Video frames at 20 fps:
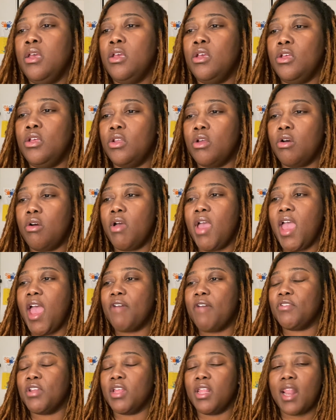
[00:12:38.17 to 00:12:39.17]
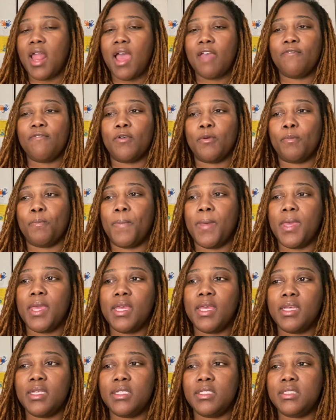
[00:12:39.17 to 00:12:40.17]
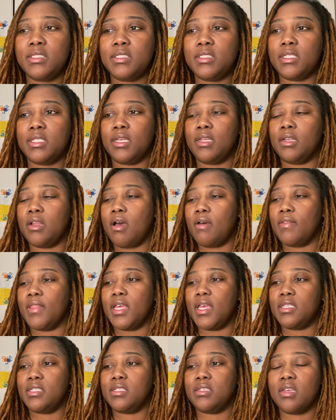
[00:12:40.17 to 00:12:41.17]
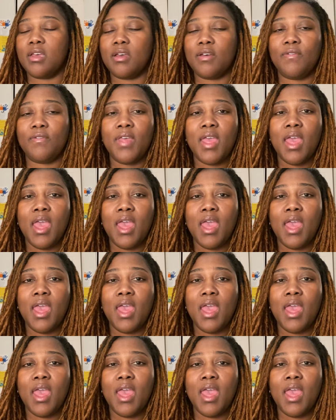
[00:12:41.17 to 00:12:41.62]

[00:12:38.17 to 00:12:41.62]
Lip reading: you know, having a life of peace and all that stuff.